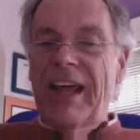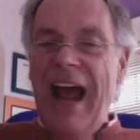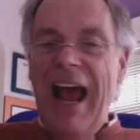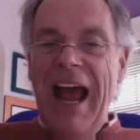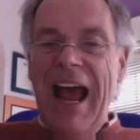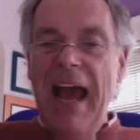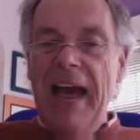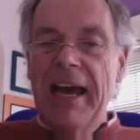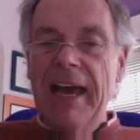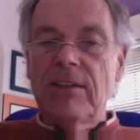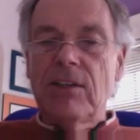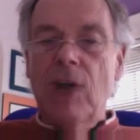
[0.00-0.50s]
I
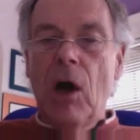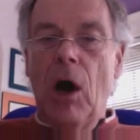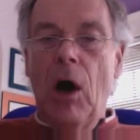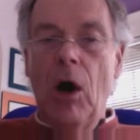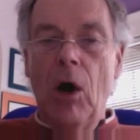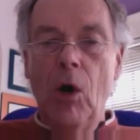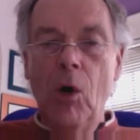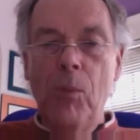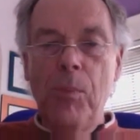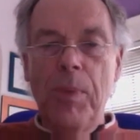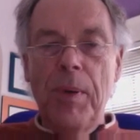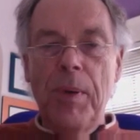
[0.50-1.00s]
had to
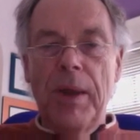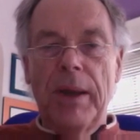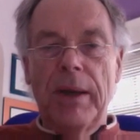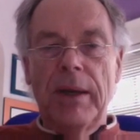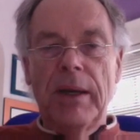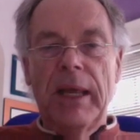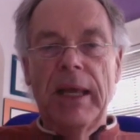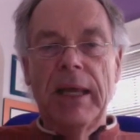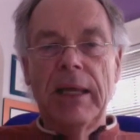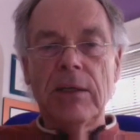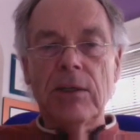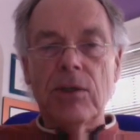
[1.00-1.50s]
open
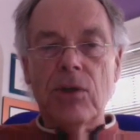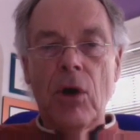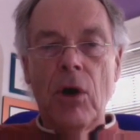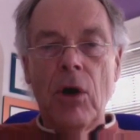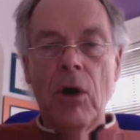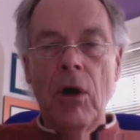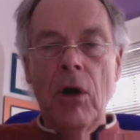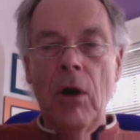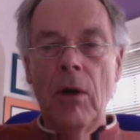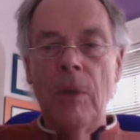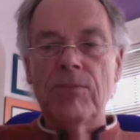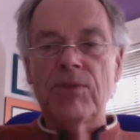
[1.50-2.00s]
in
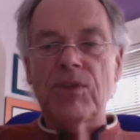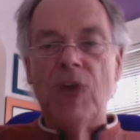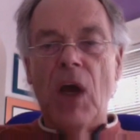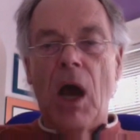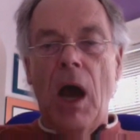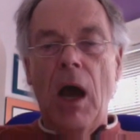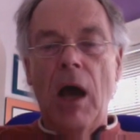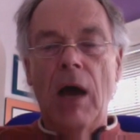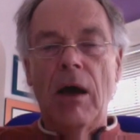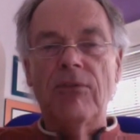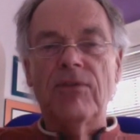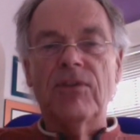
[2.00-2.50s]
terms
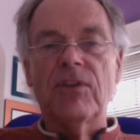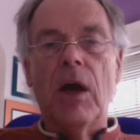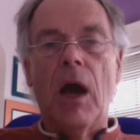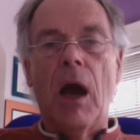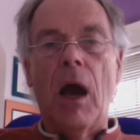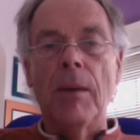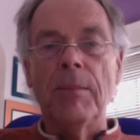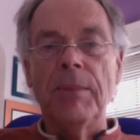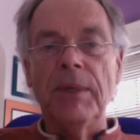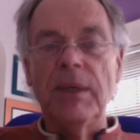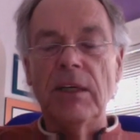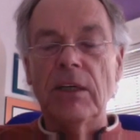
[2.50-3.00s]
of
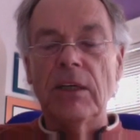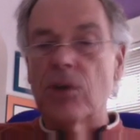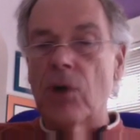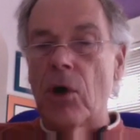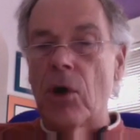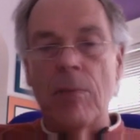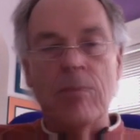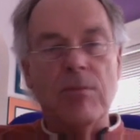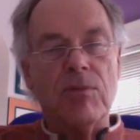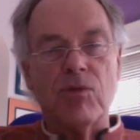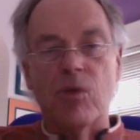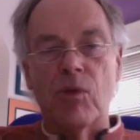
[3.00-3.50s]
coming to
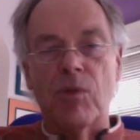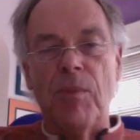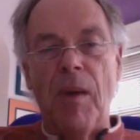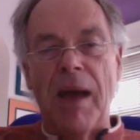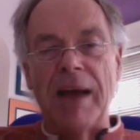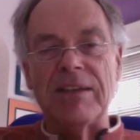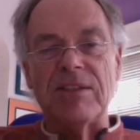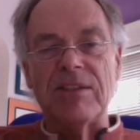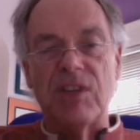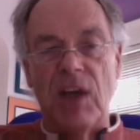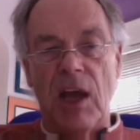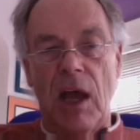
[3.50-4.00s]
terms with
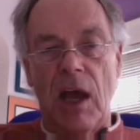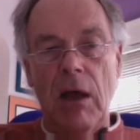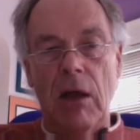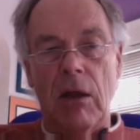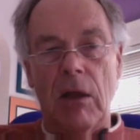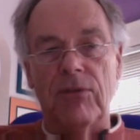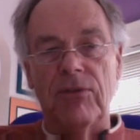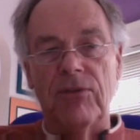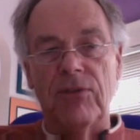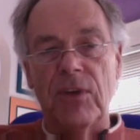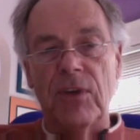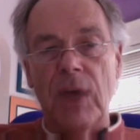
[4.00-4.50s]

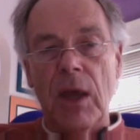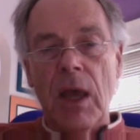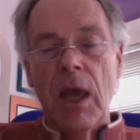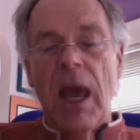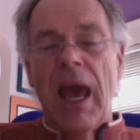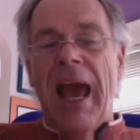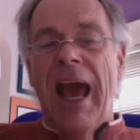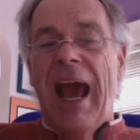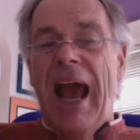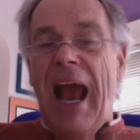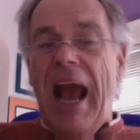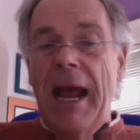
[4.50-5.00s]
myself
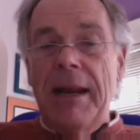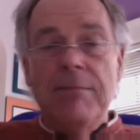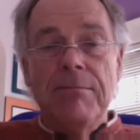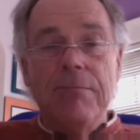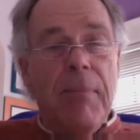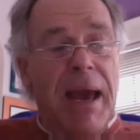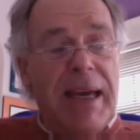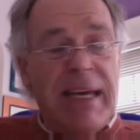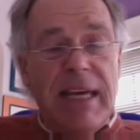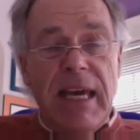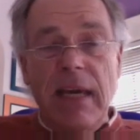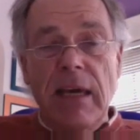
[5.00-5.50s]
and
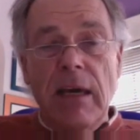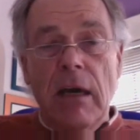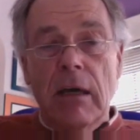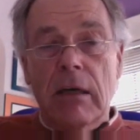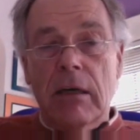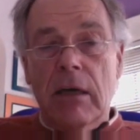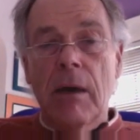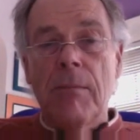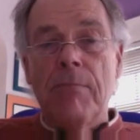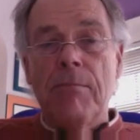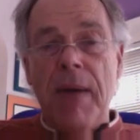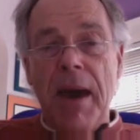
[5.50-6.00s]
making a
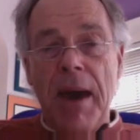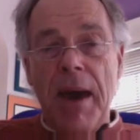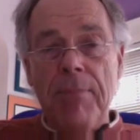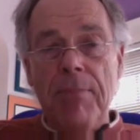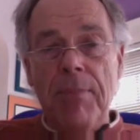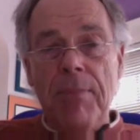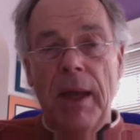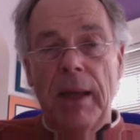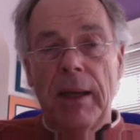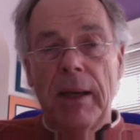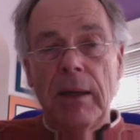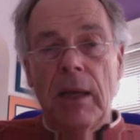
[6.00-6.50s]

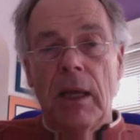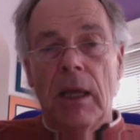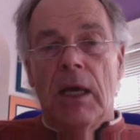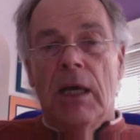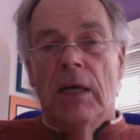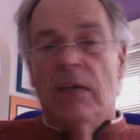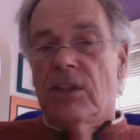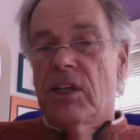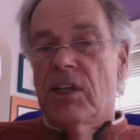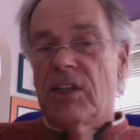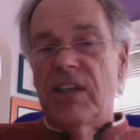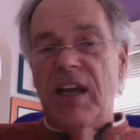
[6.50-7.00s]
commitment
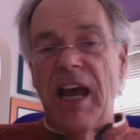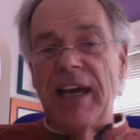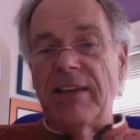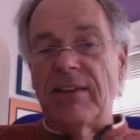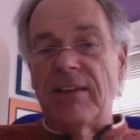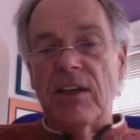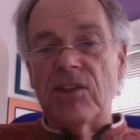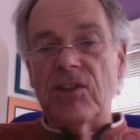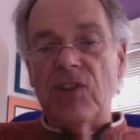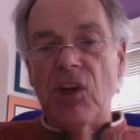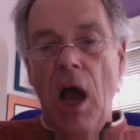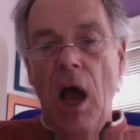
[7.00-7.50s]
to take
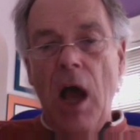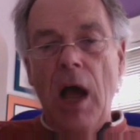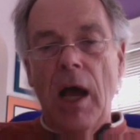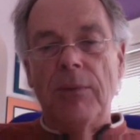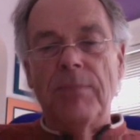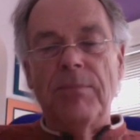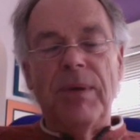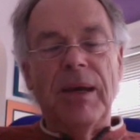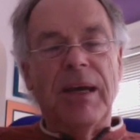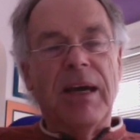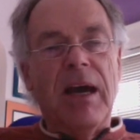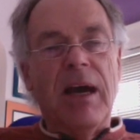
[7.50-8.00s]
this
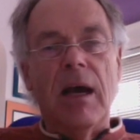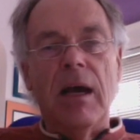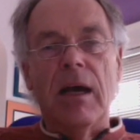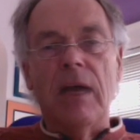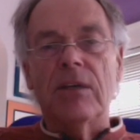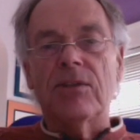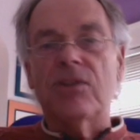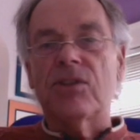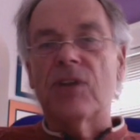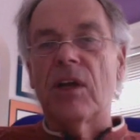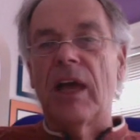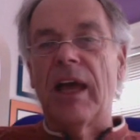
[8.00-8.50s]
on.
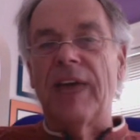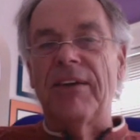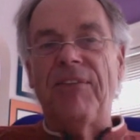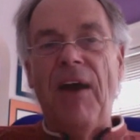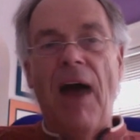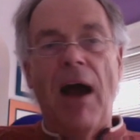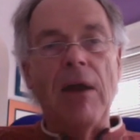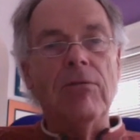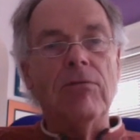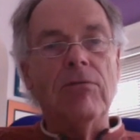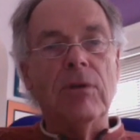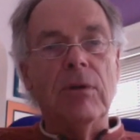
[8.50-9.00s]
Because if
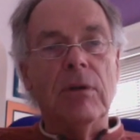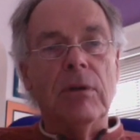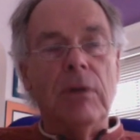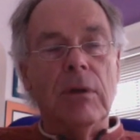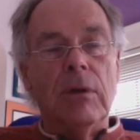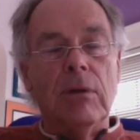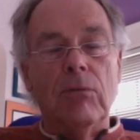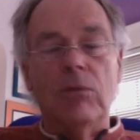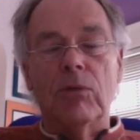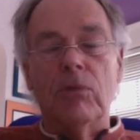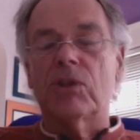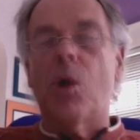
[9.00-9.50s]
I
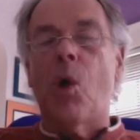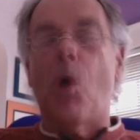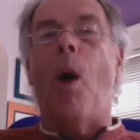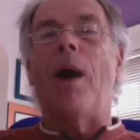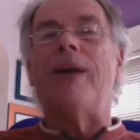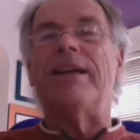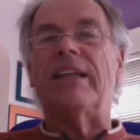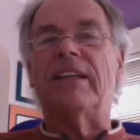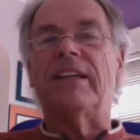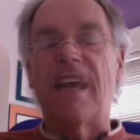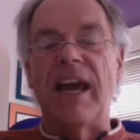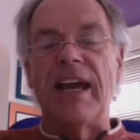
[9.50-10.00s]
was
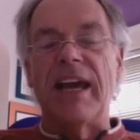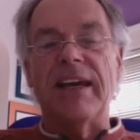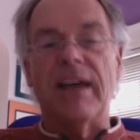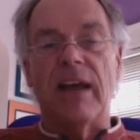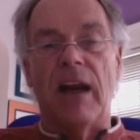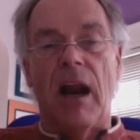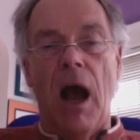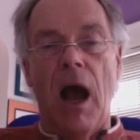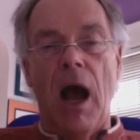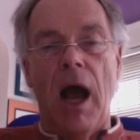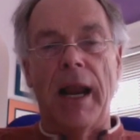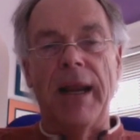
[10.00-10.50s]
going to take it
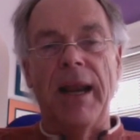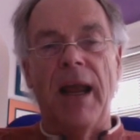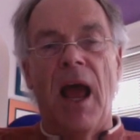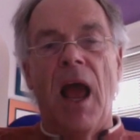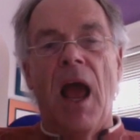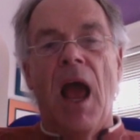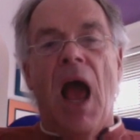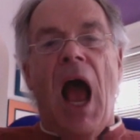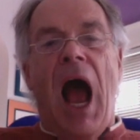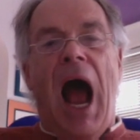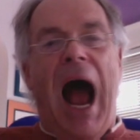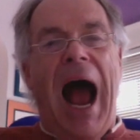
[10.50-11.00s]
on,
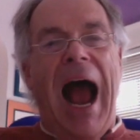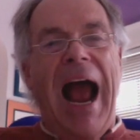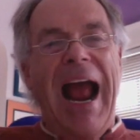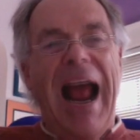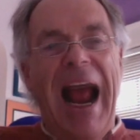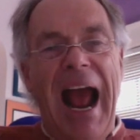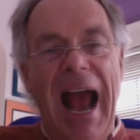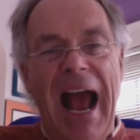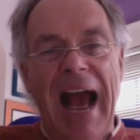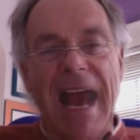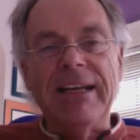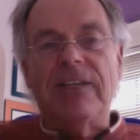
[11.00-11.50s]
I
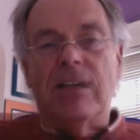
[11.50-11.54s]
had